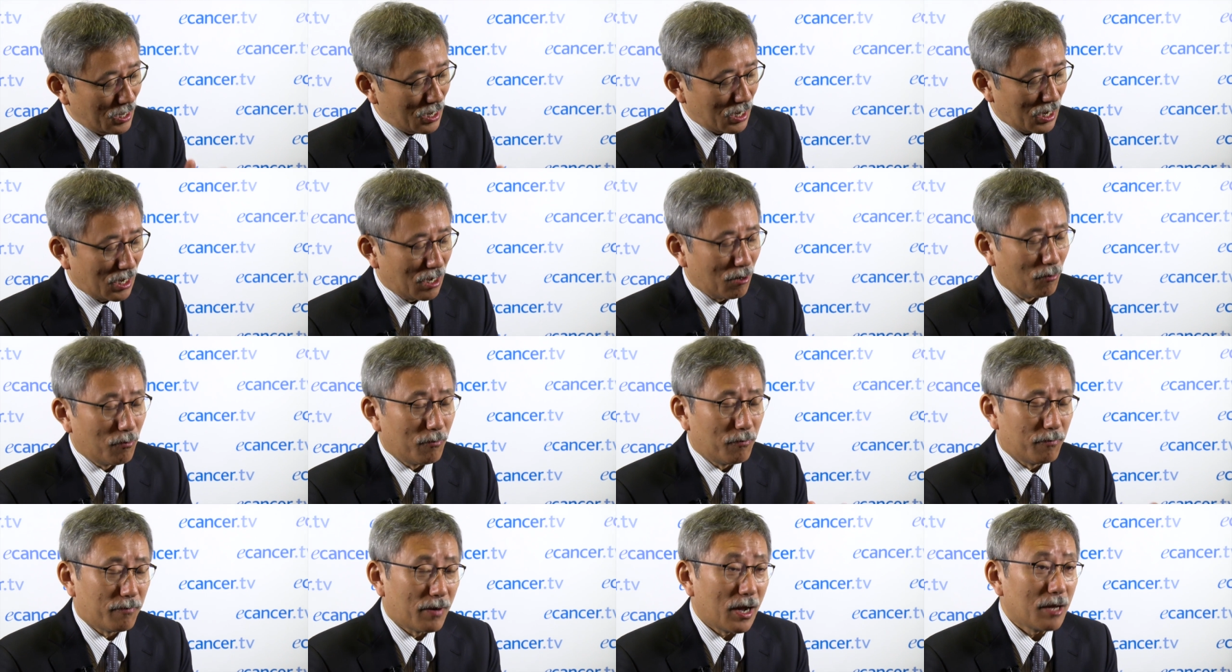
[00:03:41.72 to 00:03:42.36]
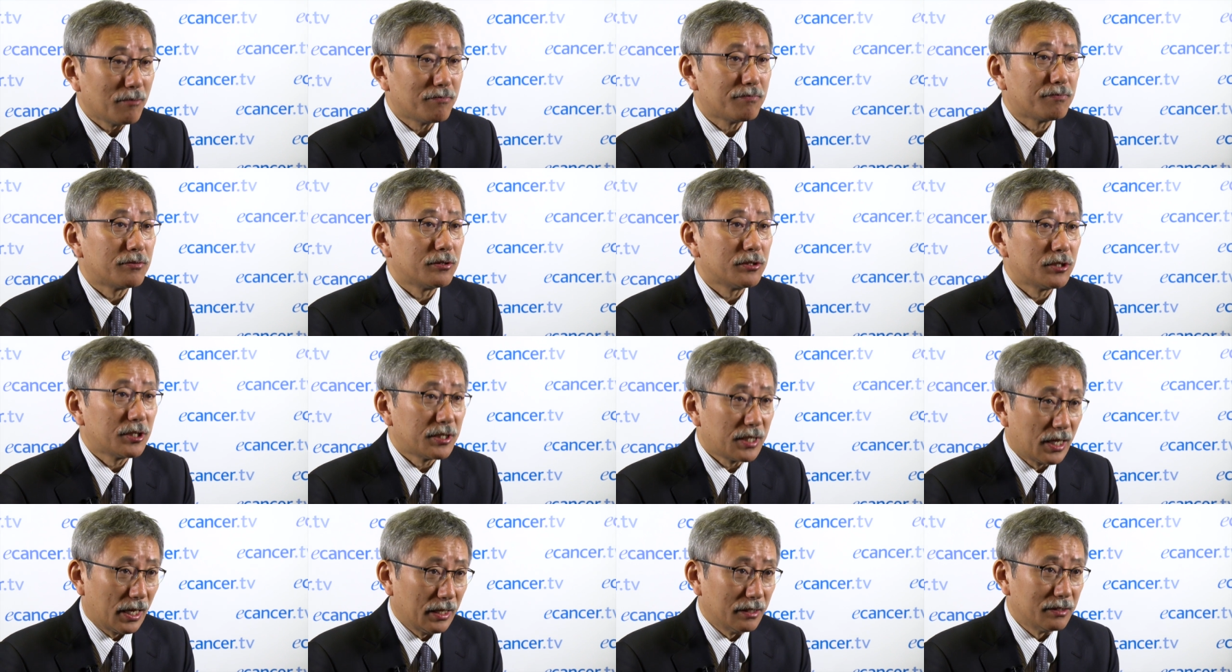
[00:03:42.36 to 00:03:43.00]
uh, five
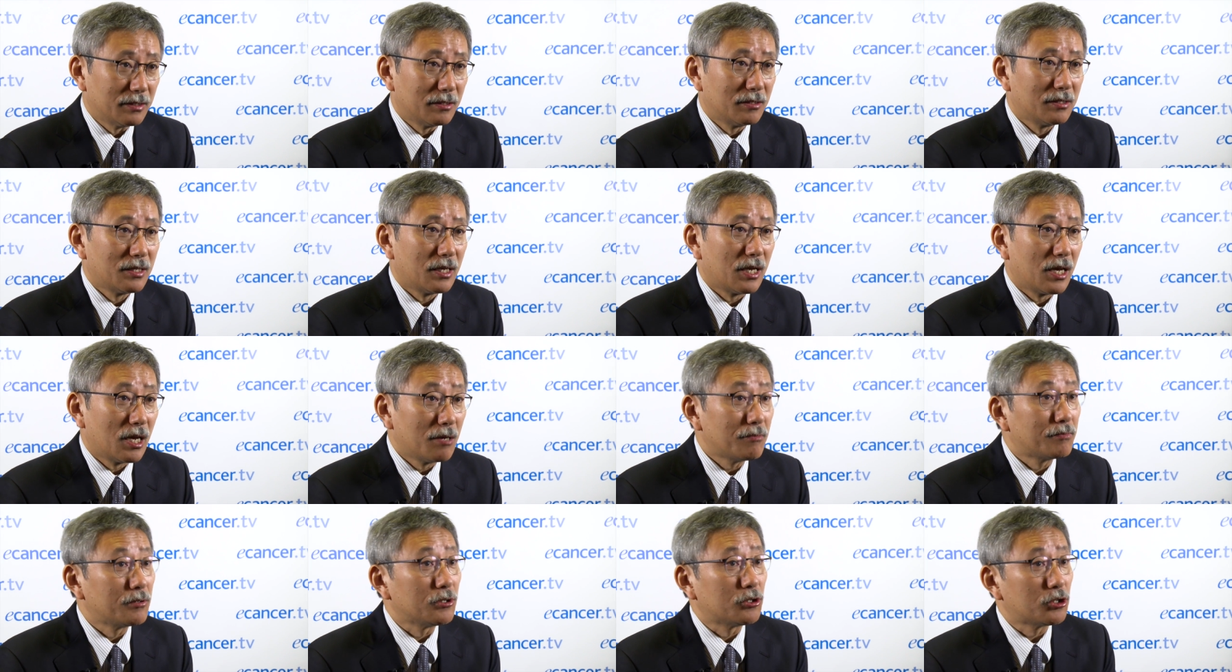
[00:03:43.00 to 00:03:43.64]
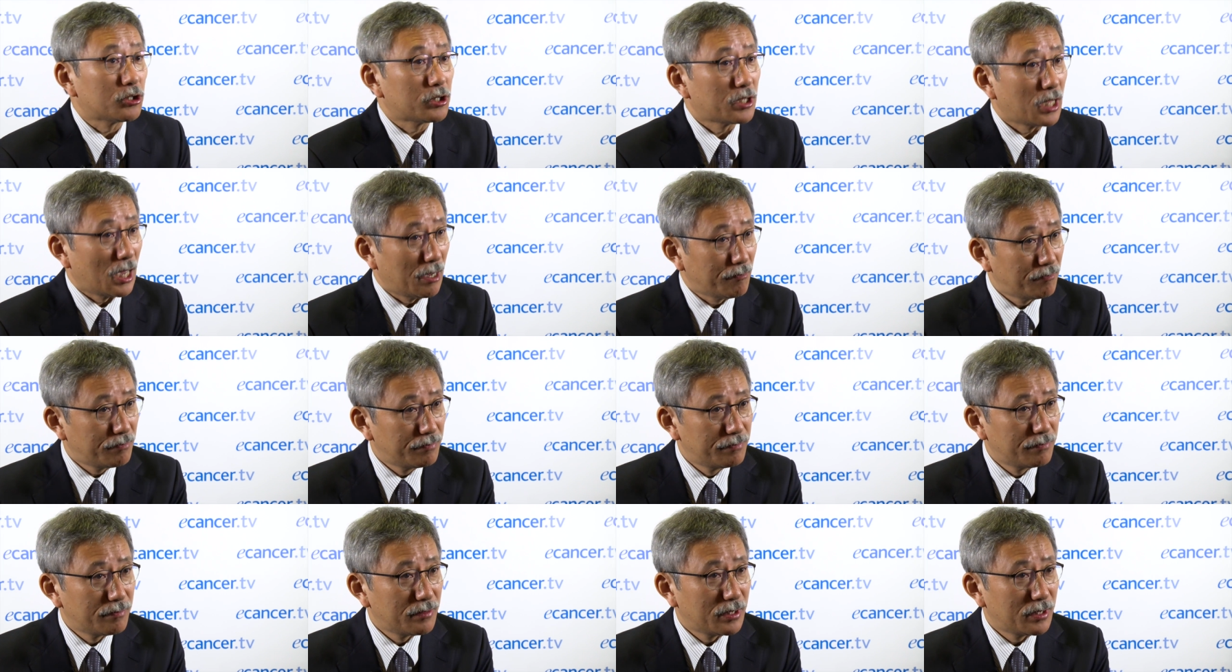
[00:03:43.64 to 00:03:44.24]
percent every step.